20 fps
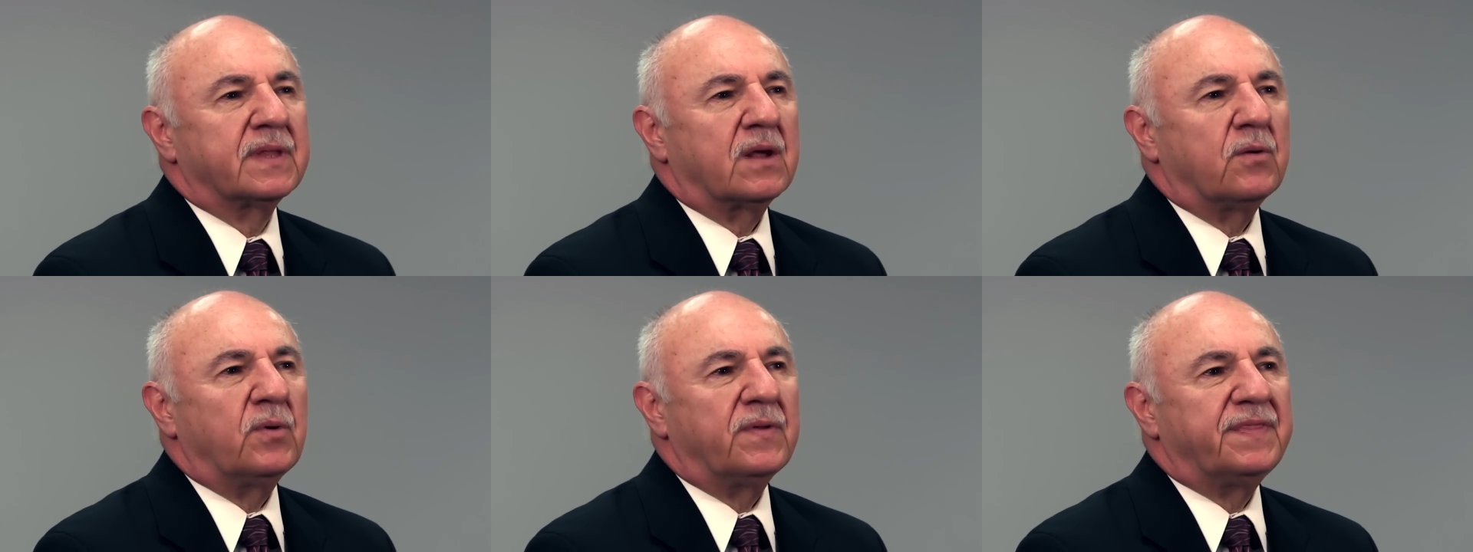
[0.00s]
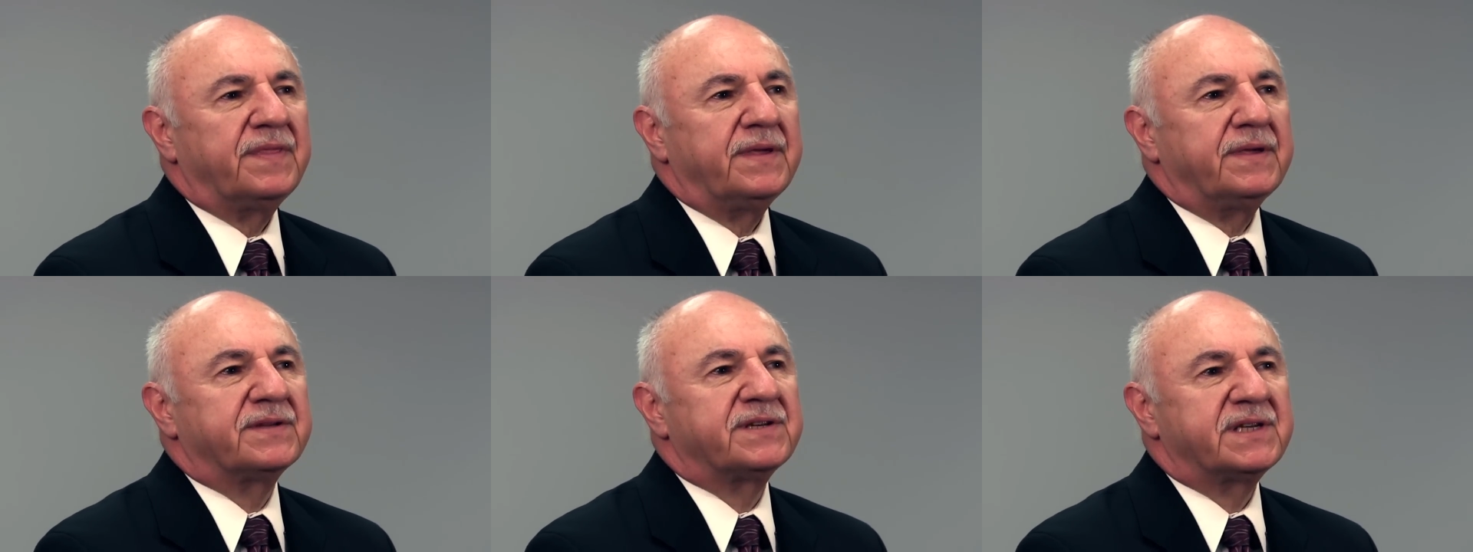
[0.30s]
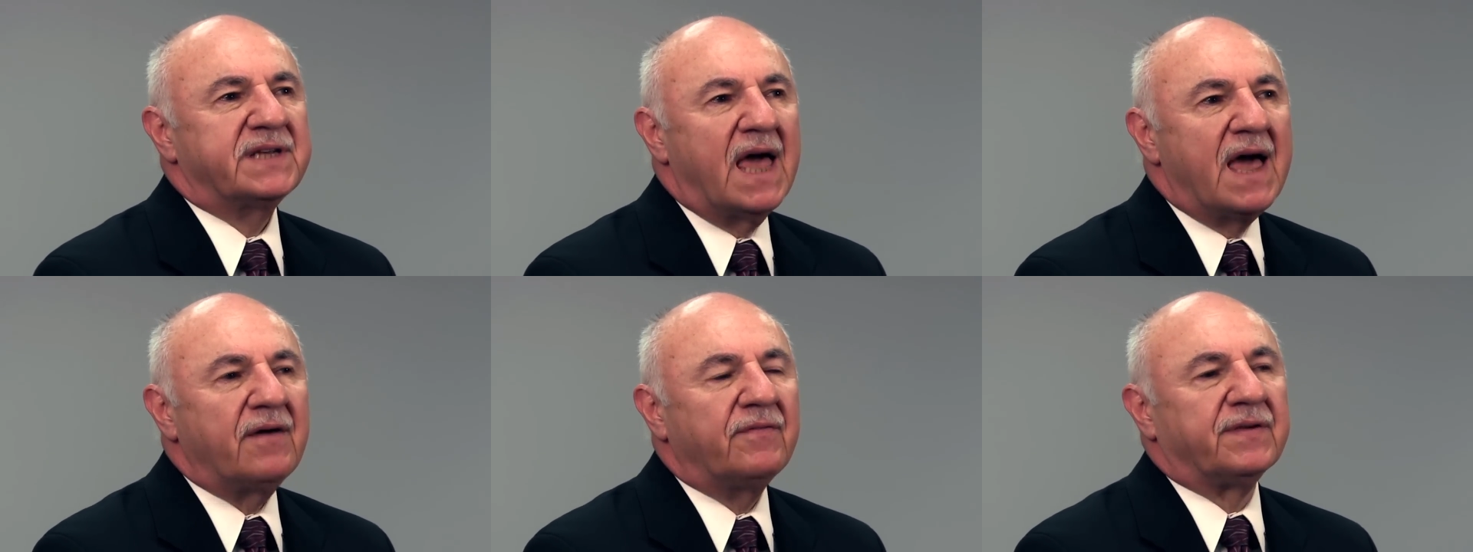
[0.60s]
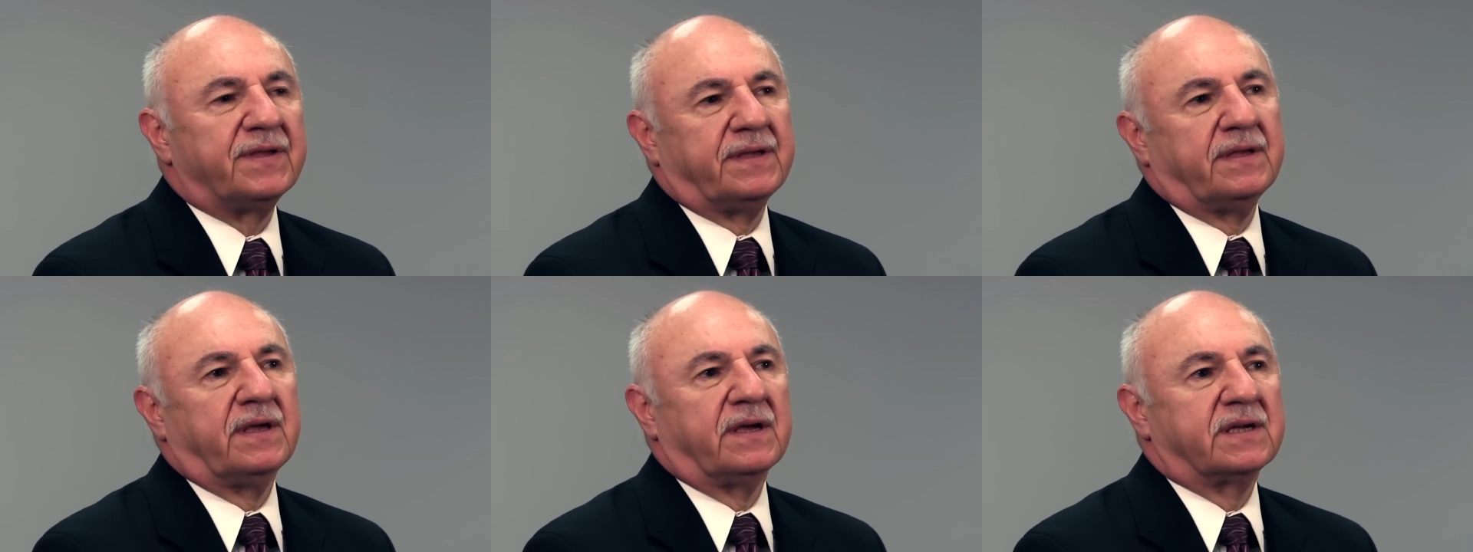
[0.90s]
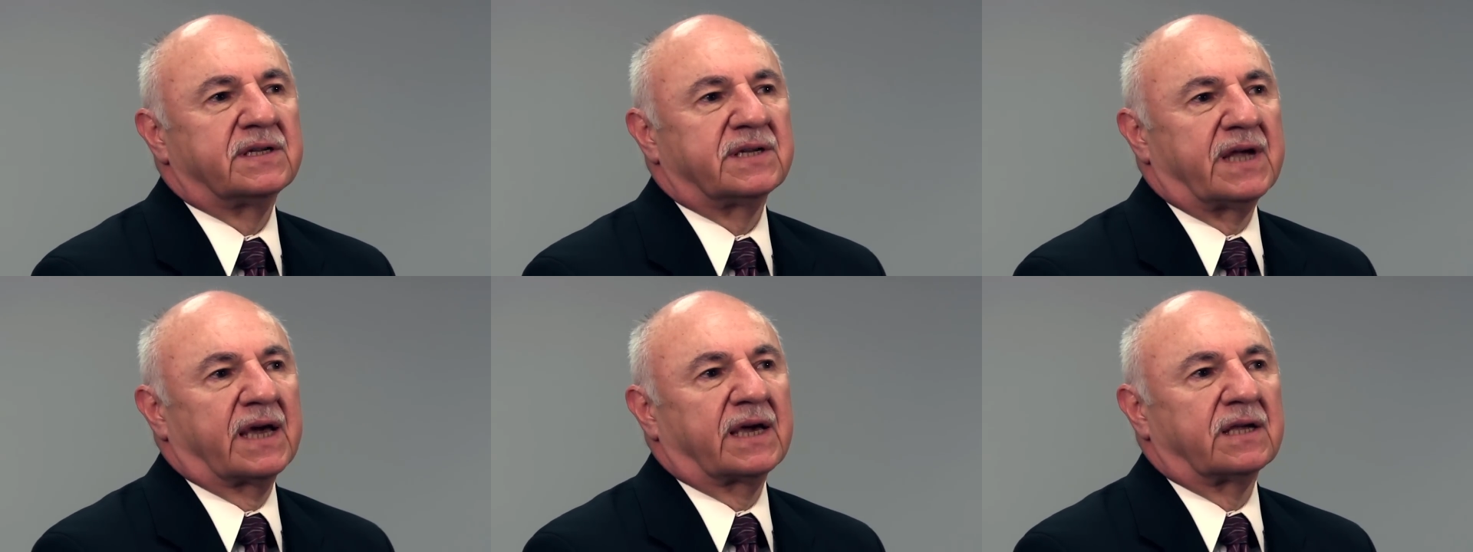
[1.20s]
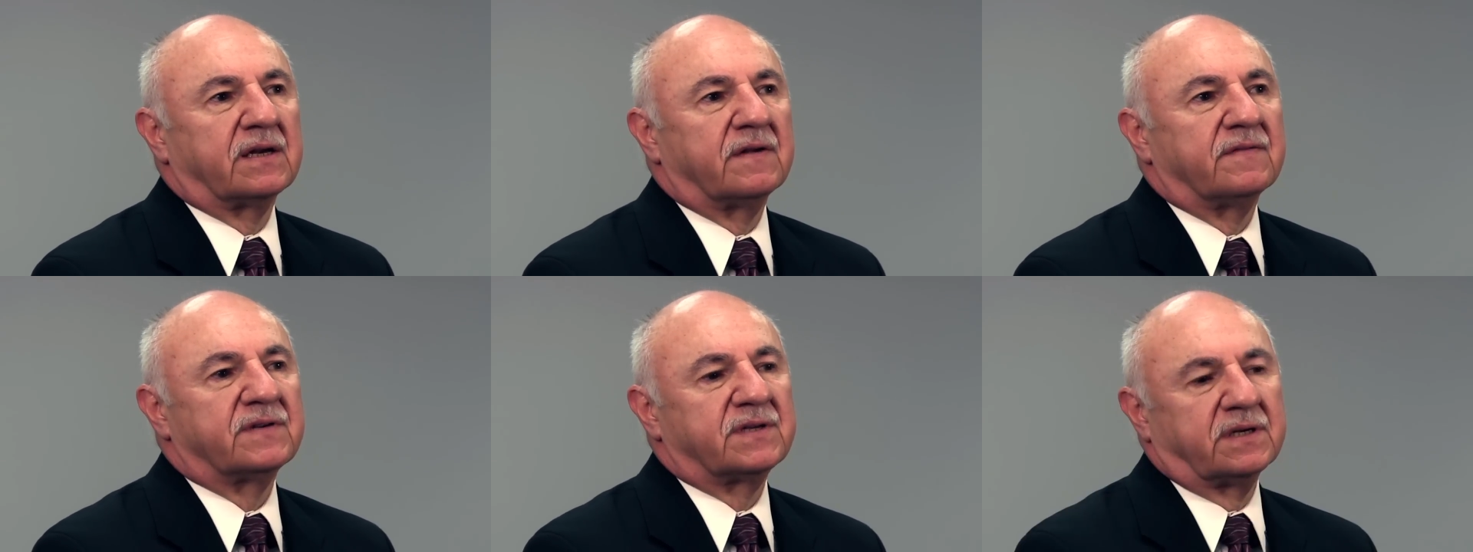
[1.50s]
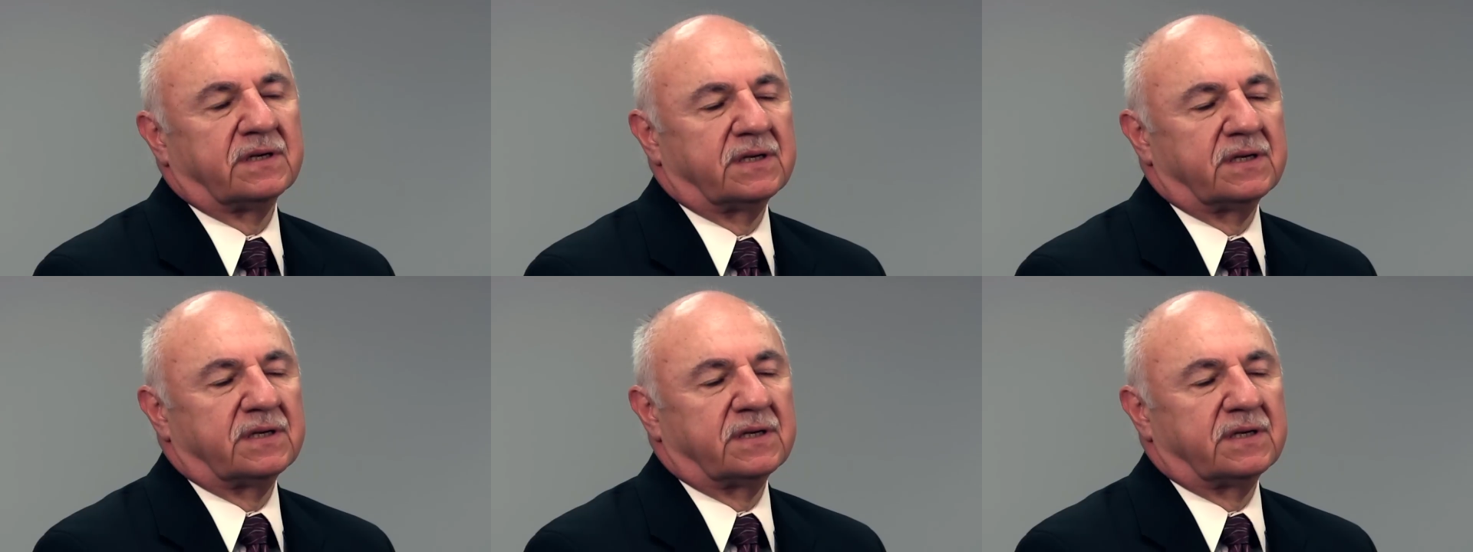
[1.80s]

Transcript: What the savvy executives